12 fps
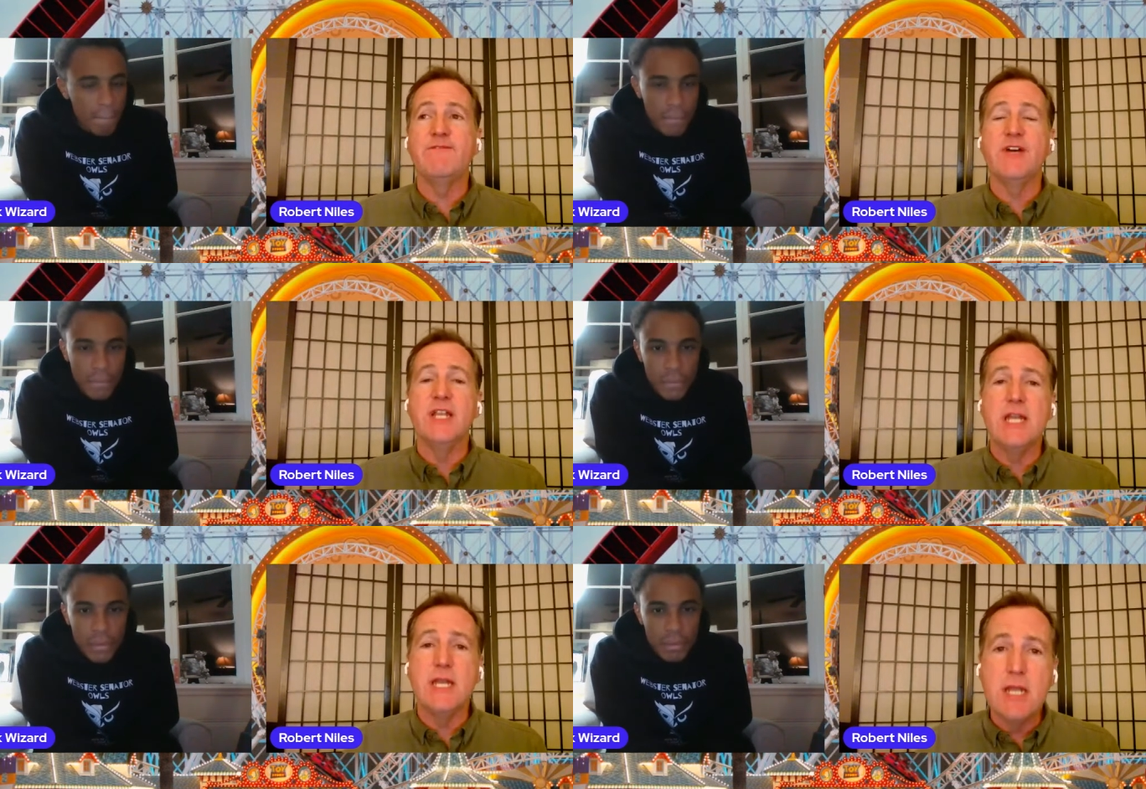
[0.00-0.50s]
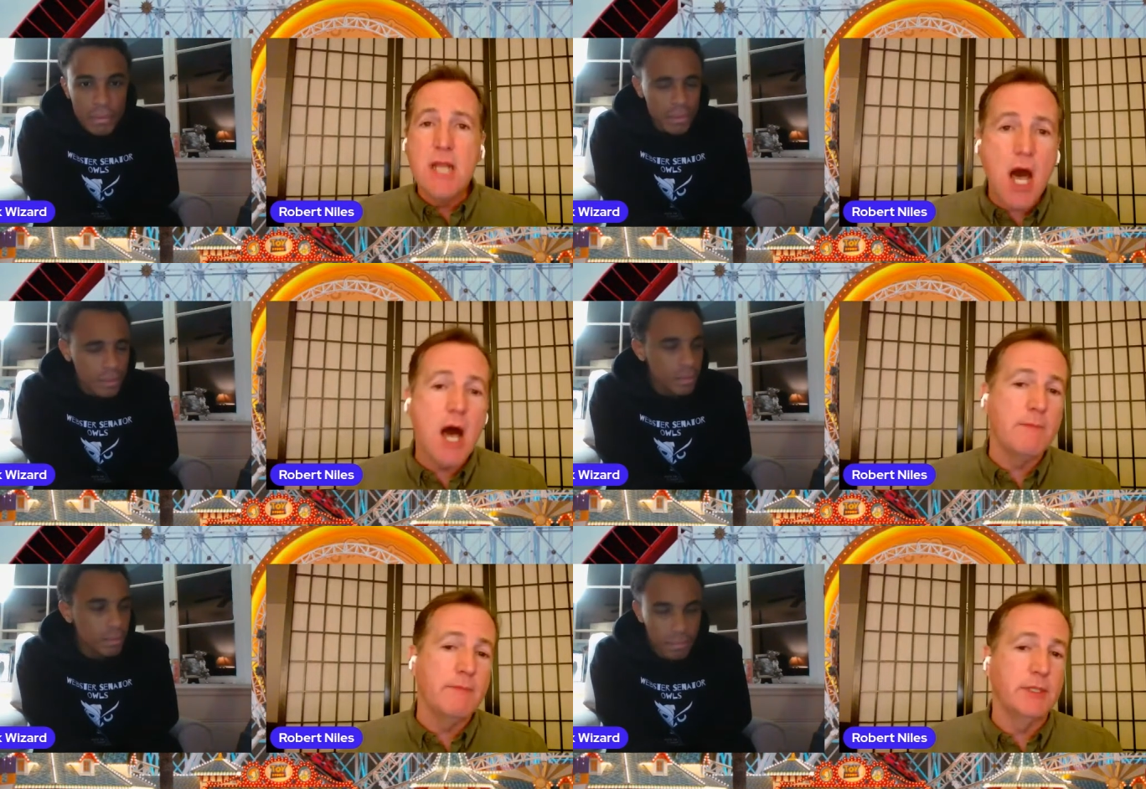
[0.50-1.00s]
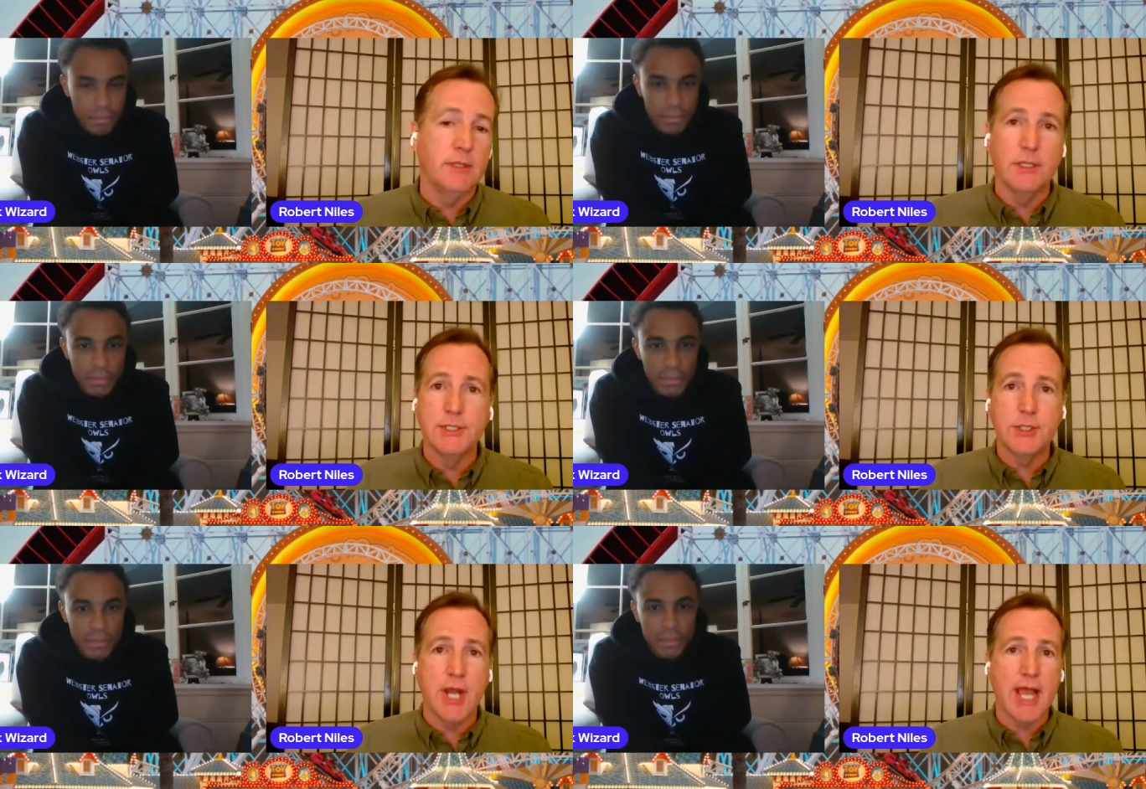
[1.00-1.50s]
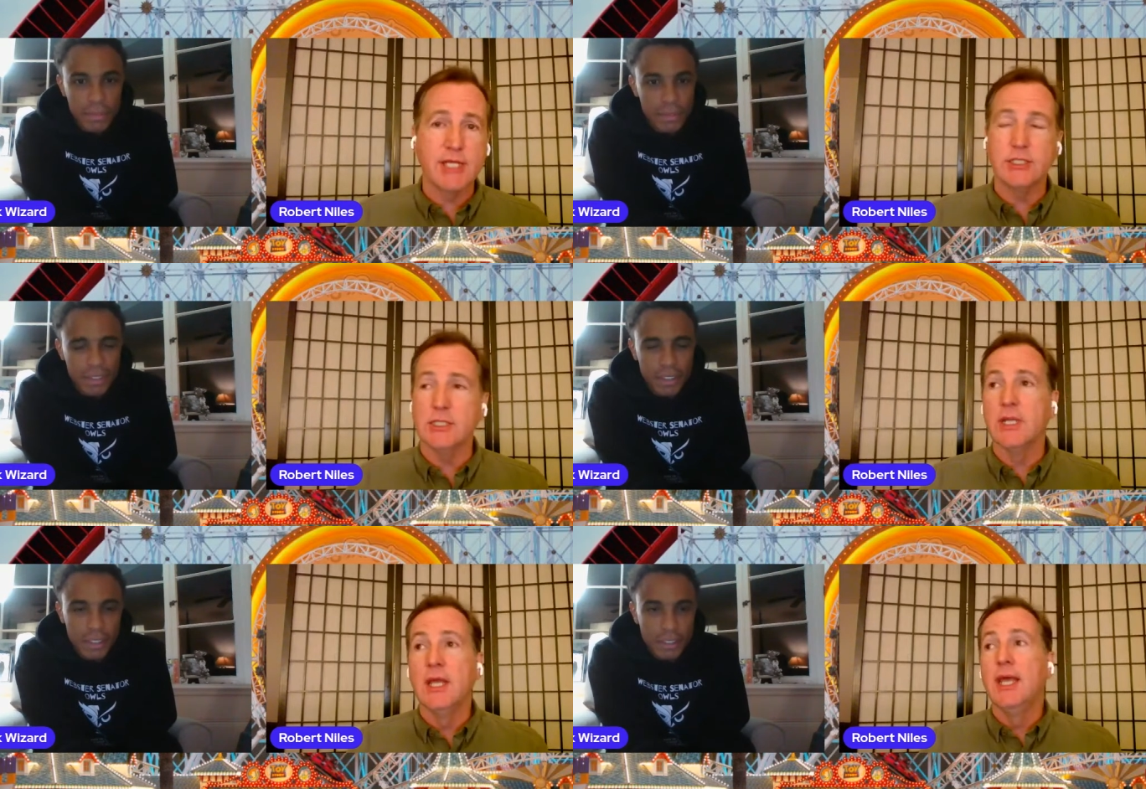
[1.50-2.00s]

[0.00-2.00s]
Speaker 1: phenomenal attraction.